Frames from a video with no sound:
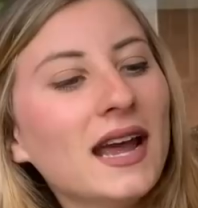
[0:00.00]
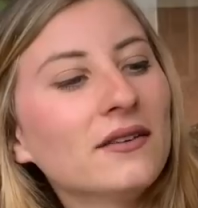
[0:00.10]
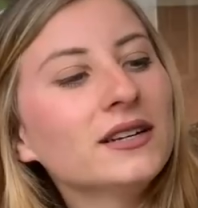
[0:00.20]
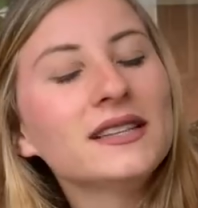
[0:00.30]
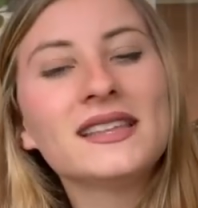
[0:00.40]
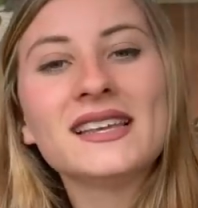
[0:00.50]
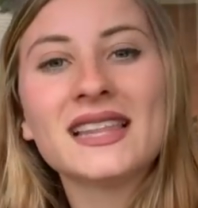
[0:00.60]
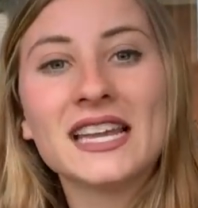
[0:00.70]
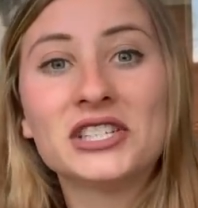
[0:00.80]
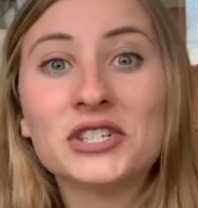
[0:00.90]
Everything
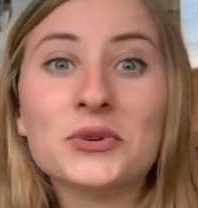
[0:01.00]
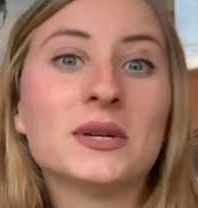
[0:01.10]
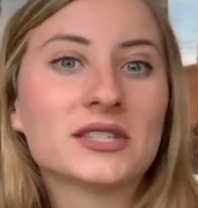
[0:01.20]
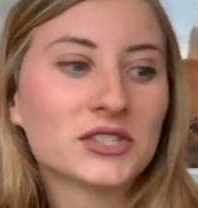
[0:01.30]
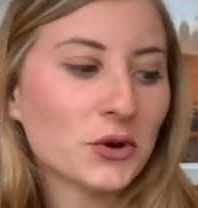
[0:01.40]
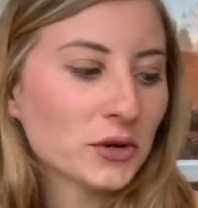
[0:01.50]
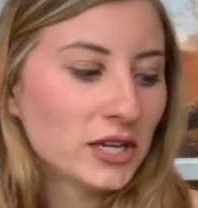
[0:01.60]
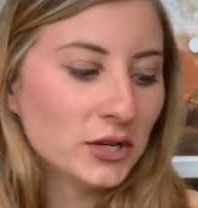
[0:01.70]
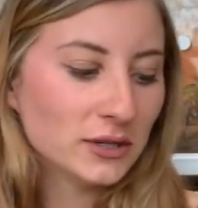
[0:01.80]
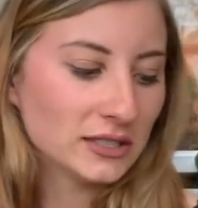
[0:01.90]
they do is so
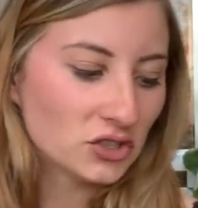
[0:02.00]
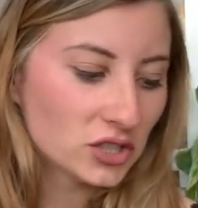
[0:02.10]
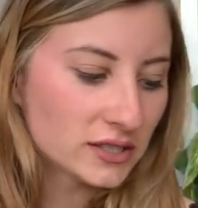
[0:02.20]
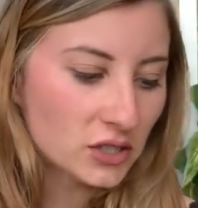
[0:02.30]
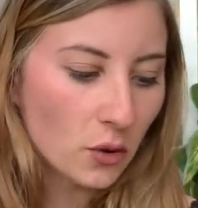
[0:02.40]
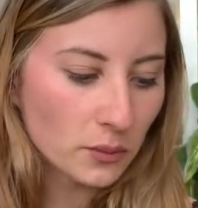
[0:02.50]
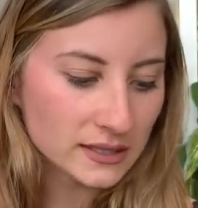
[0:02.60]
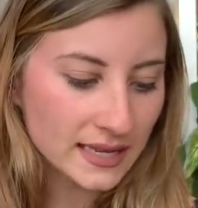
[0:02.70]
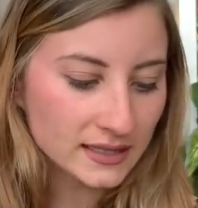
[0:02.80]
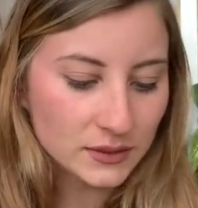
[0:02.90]
cute. It's just so
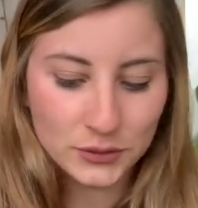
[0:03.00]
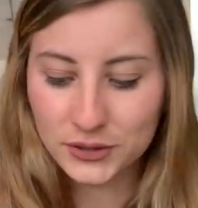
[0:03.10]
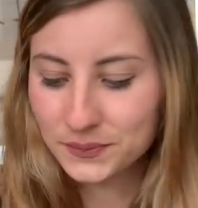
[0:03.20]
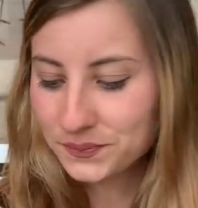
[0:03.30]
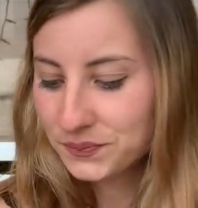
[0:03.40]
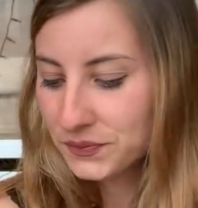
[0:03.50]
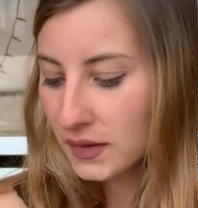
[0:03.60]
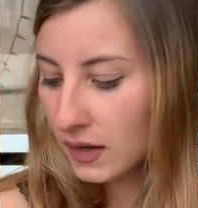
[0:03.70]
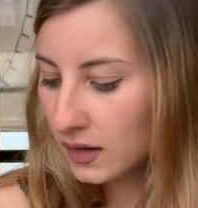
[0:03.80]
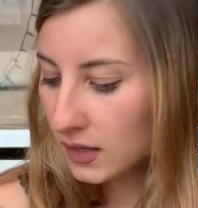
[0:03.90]
presentable.
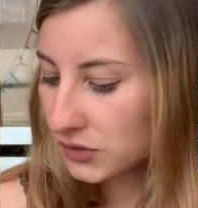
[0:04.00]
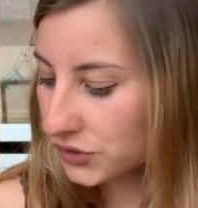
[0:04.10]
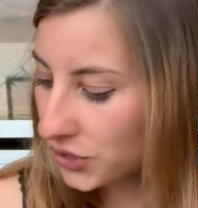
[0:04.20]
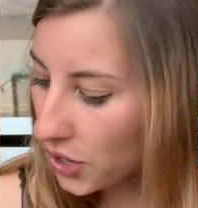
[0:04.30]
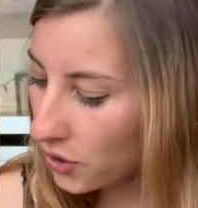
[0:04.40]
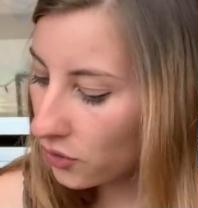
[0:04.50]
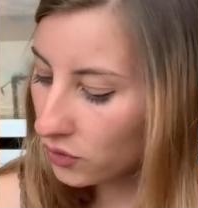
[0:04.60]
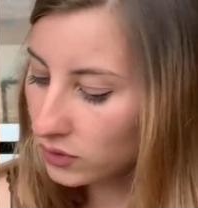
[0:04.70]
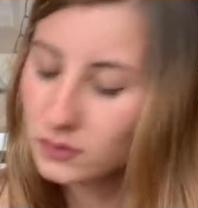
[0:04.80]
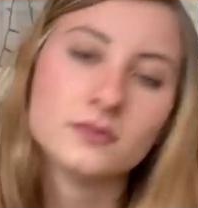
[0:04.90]

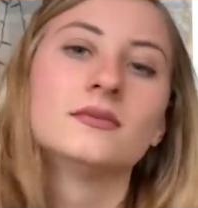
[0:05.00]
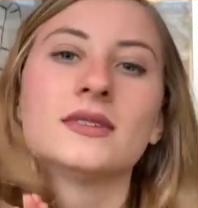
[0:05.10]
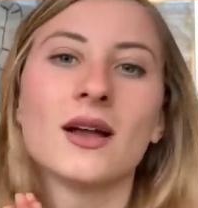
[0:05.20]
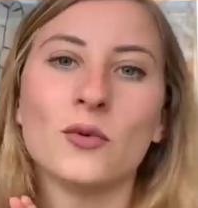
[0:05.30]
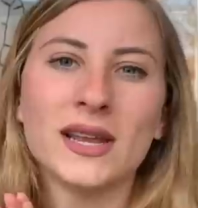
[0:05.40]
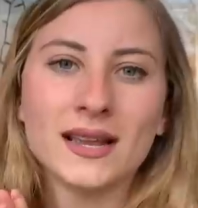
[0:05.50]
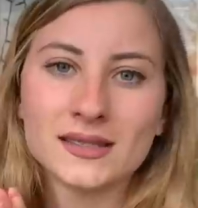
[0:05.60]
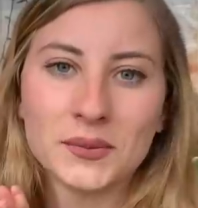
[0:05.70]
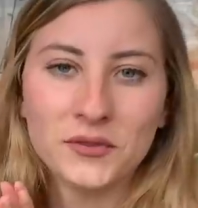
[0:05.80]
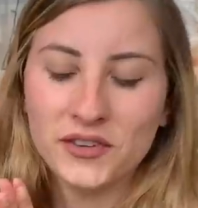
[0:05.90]
So we
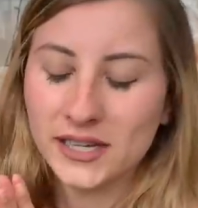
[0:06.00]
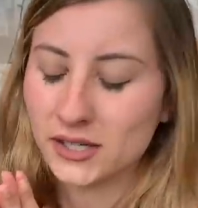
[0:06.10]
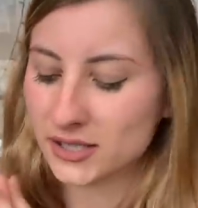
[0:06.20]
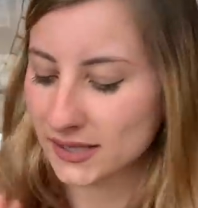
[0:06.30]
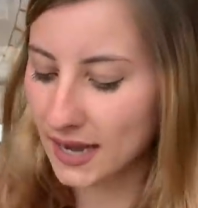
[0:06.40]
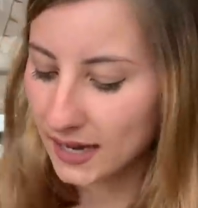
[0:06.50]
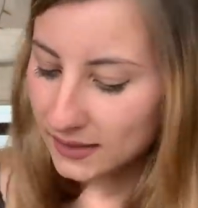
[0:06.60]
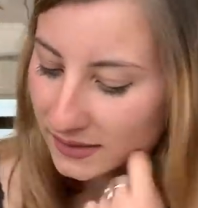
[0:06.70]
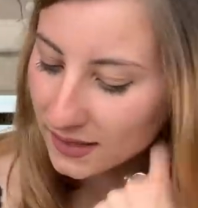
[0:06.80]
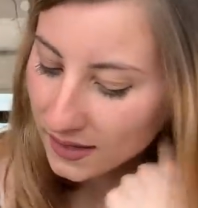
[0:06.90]
got some feeders,
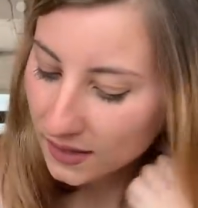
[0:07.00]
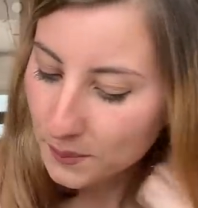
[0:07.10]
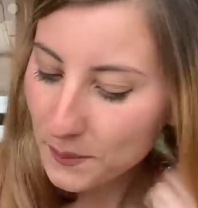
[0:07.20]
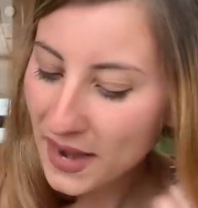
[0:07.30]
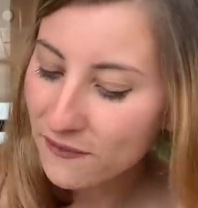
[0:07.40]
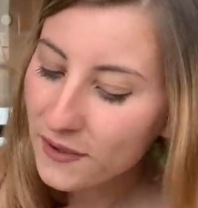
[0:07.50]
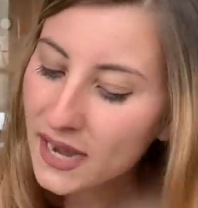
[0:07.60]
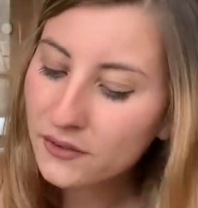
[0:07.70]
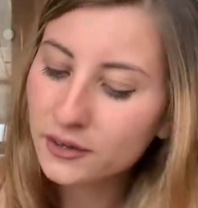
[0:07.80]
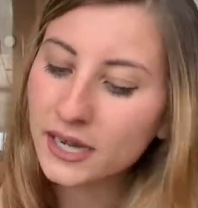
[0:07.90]
guys. My
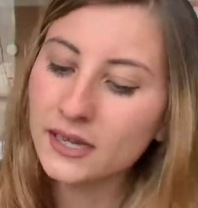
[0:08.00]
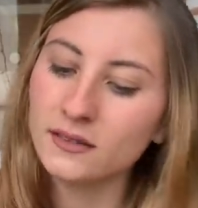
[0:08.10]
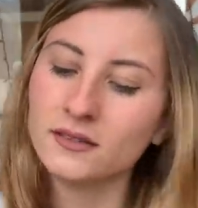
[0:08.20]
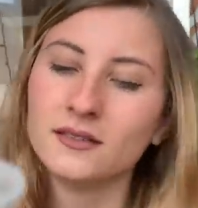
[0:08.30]
favorite,